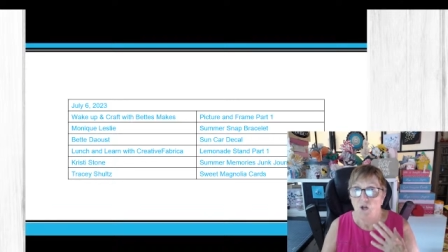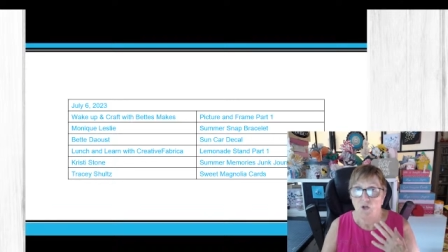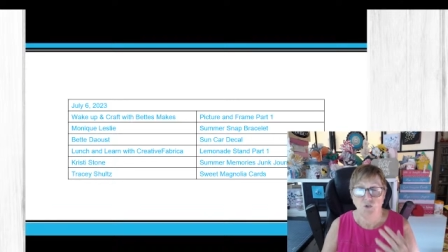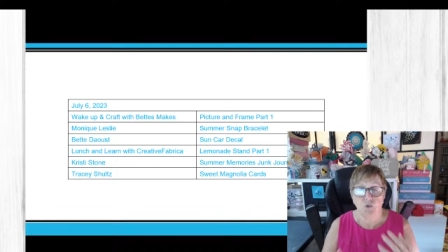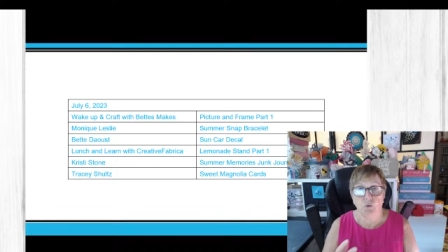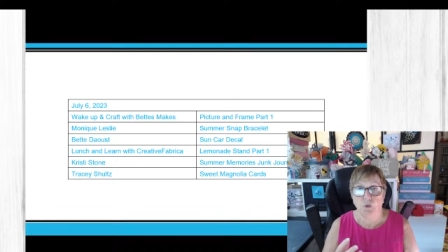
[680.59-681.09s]

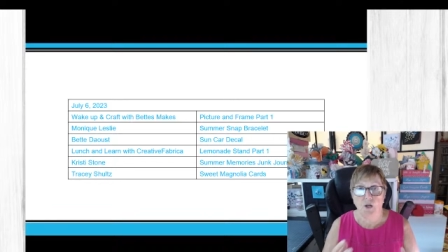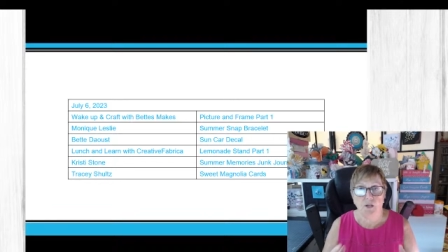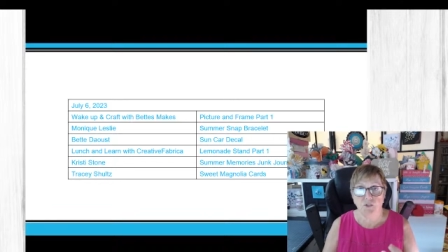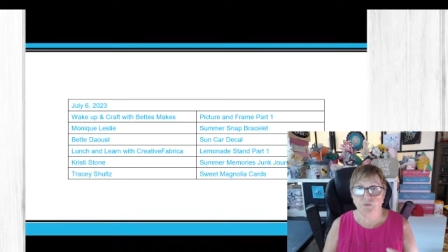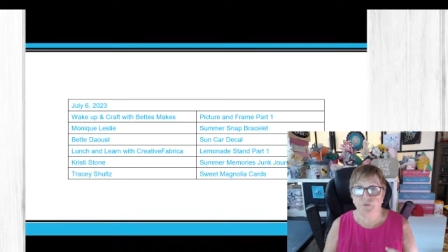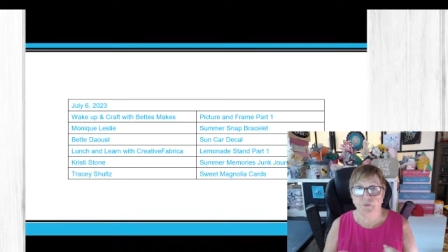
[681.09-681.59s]
So,
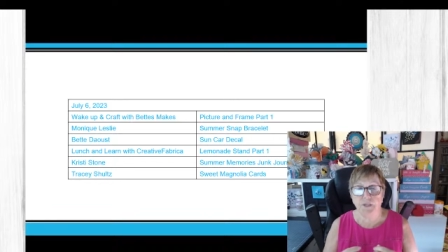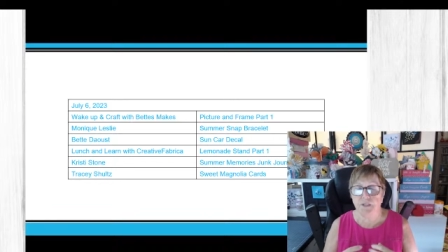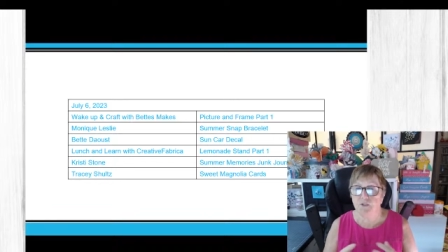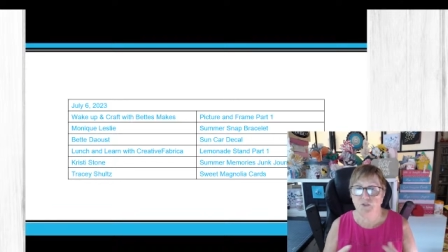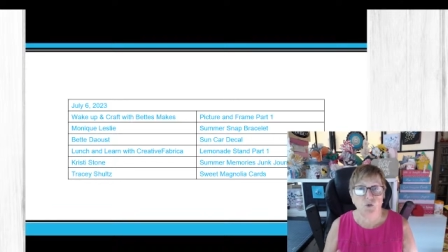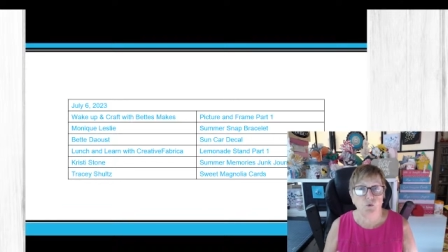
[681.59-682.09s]
lots of
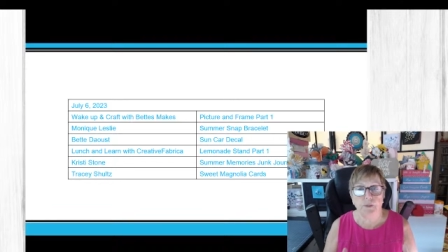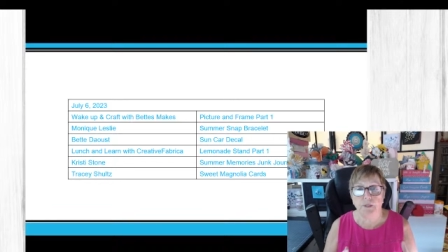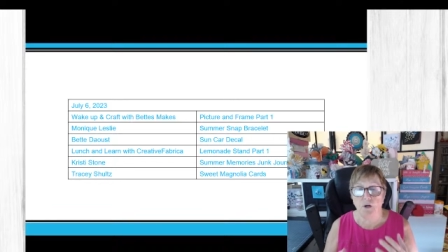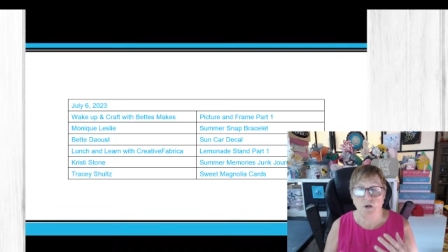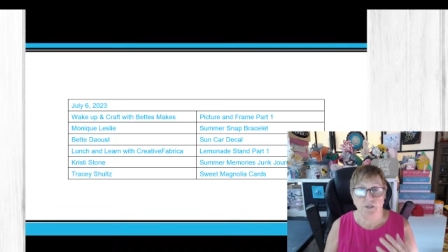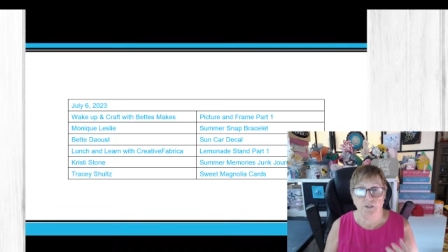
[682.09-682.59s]
things going
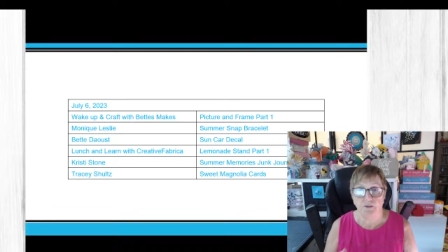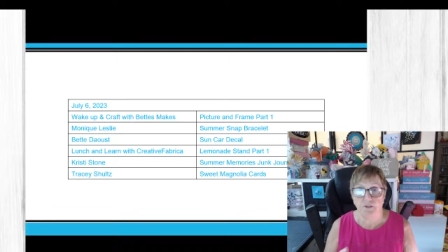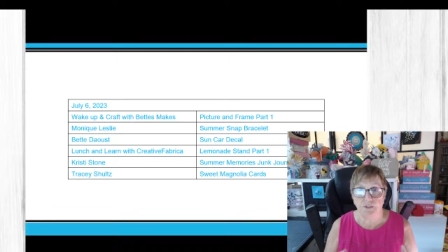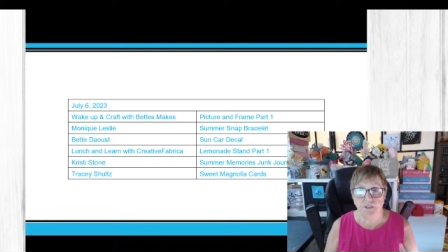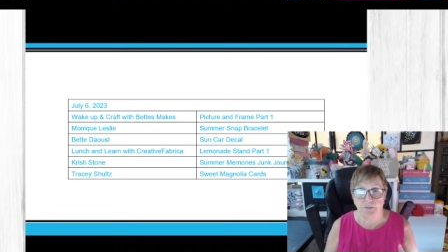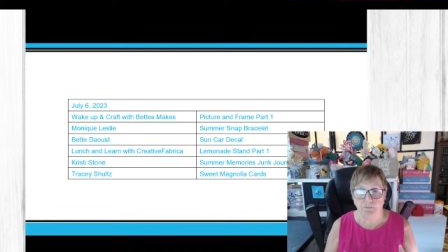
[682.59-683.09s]
on at the
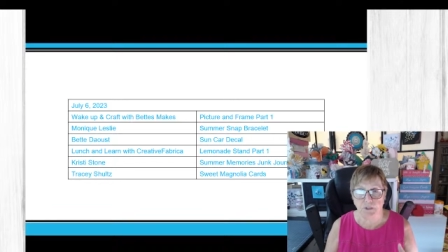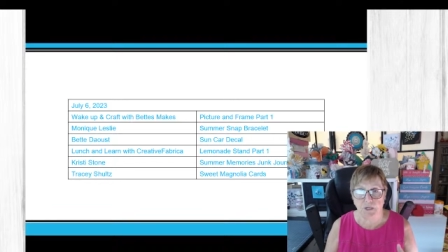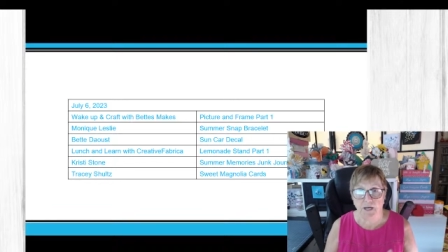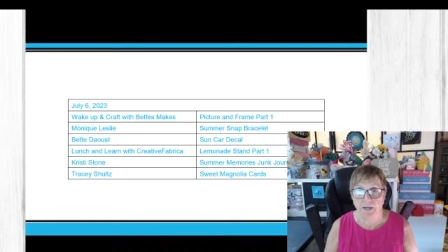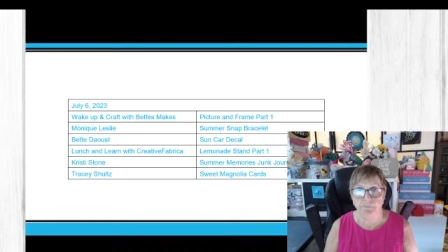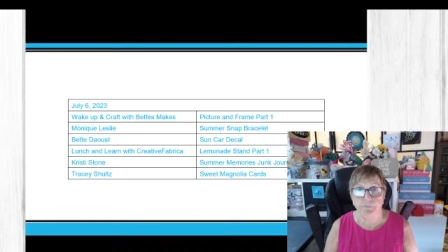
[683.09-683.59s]
same
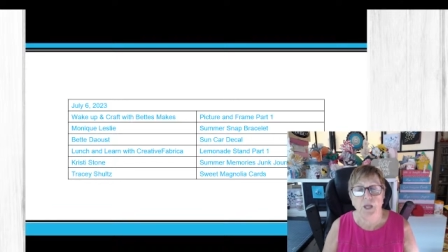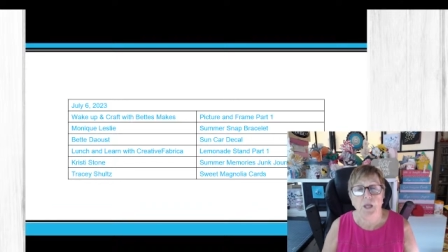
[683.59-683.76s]
time.